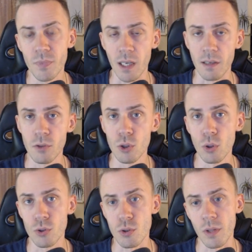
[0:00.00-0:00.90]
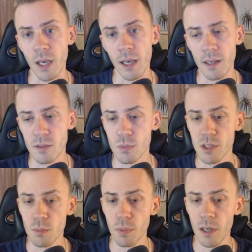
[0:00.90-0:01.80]
Like if you go to the
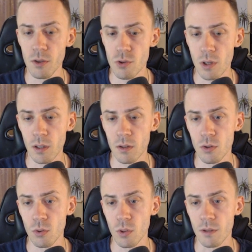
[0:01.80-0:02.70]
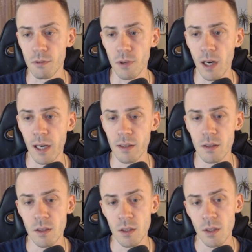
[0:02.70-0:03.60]
SBT page and you can
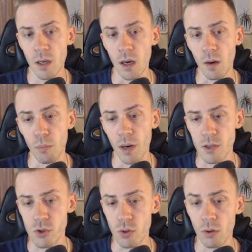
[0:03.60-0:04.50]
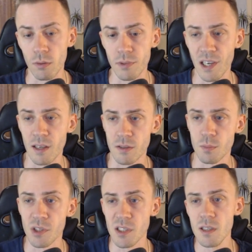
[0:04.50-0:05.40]
find a bunch of
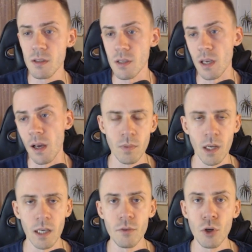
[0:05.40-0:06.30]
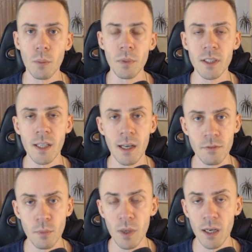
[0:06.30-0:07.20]
SBTs here. And if you're completely
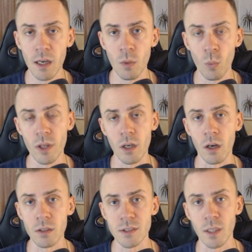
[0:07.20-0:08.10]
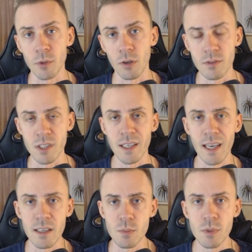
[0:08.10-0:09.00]
unfamiliar with the concept of
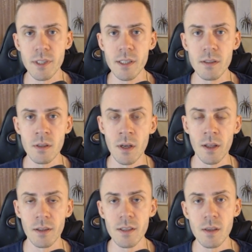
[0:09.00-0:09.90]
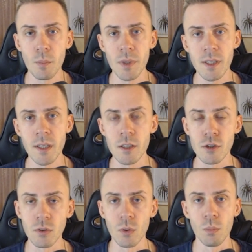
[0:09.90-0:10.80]
ZK SBTs, these are basically
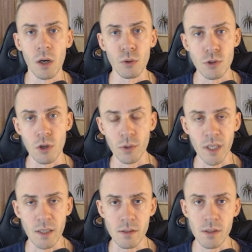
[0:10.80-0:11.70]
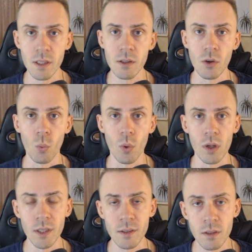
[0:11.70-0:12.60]
soulbound tokens in your
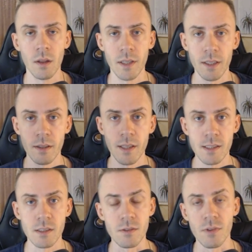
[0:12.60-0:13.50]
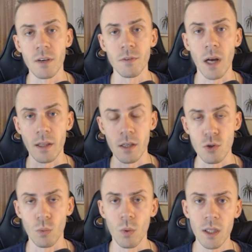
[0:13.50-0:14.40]
wallet that in essence verify that
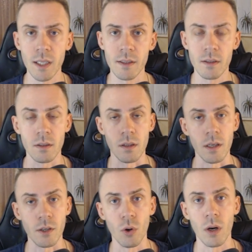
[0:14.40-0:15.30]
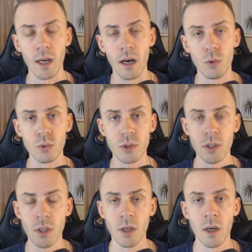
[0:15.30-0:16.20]
your wallet, like your account,
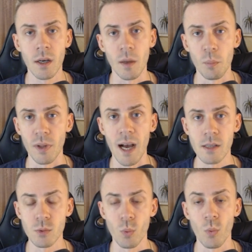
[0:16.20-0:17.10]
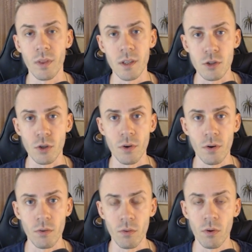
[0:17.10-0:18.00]
complies with the
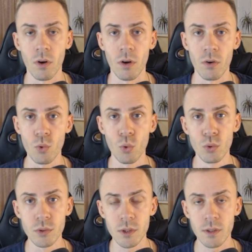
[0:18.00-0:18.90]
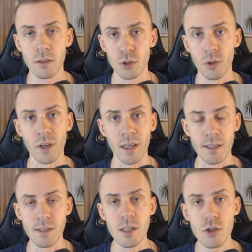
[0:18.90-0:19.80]
certain uh, rules, certain
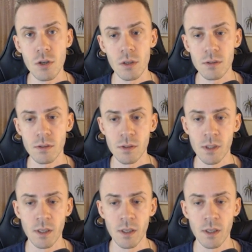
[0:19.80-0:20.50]
conditions.